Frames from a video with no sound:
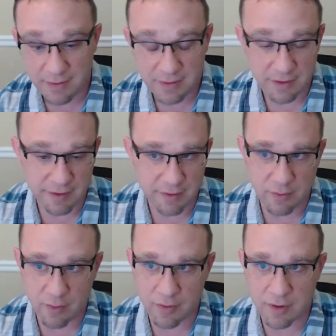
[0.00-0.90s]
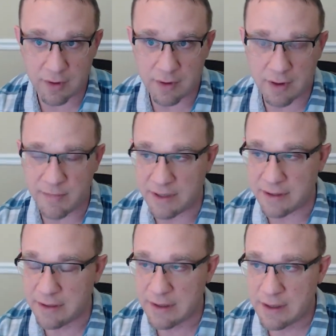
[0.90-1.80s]
or, I
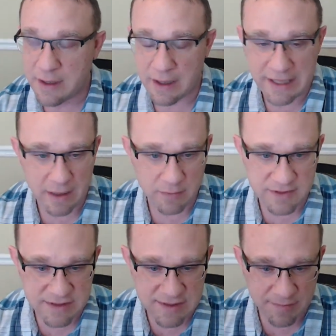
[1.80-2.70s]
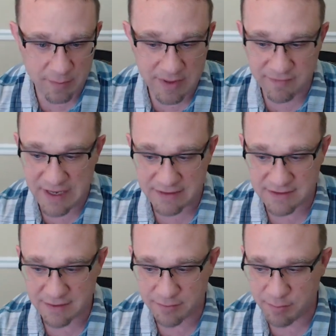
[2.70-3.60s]
mean, again, this is something we have yet
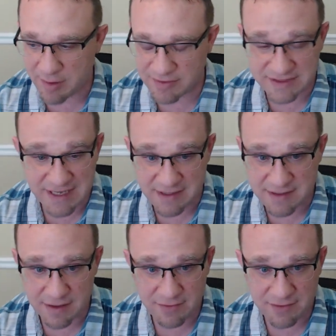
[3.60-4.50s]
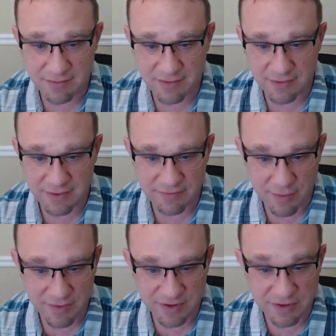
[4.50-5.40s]
to be able to test out, and we're looking
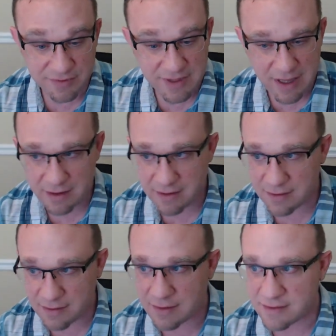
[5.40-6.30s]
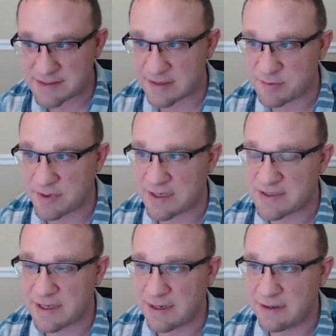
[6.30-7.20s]
forward to doing that. It sounds pretty
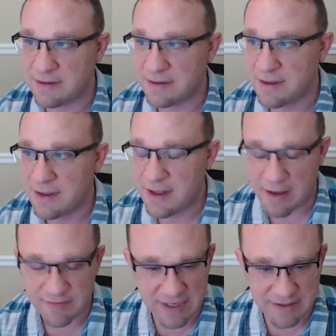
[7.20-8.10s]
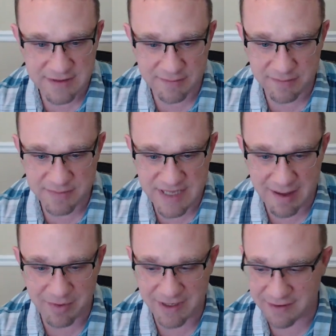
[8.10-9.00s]
exciting. I've done some
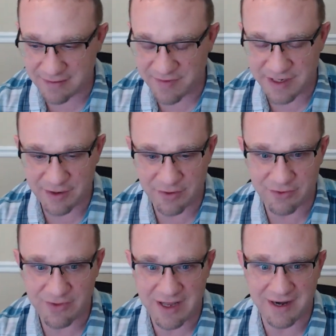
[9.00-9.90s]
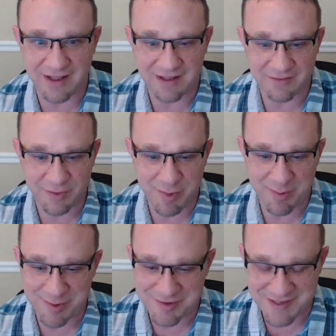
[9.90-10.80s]
dabbling in video editing for
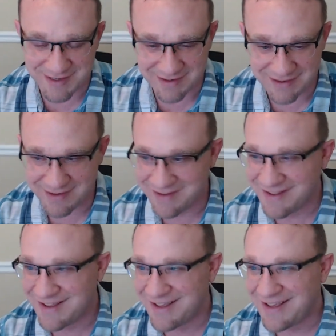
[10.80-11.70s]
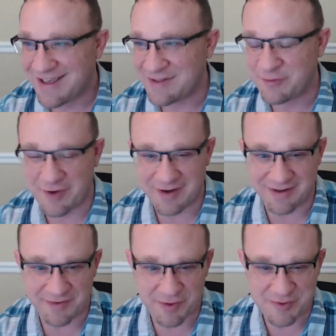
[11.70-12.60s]
bumpers, and it's fun
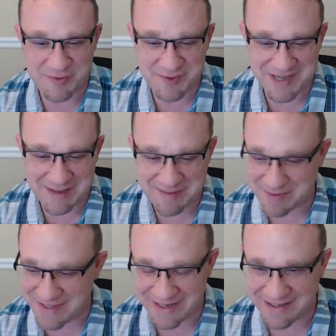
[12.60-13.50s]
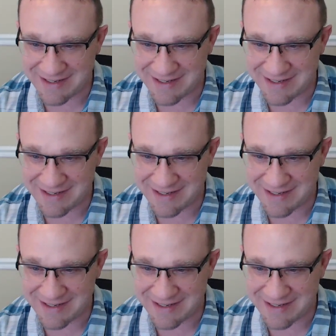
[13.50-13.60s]
the first few times. But then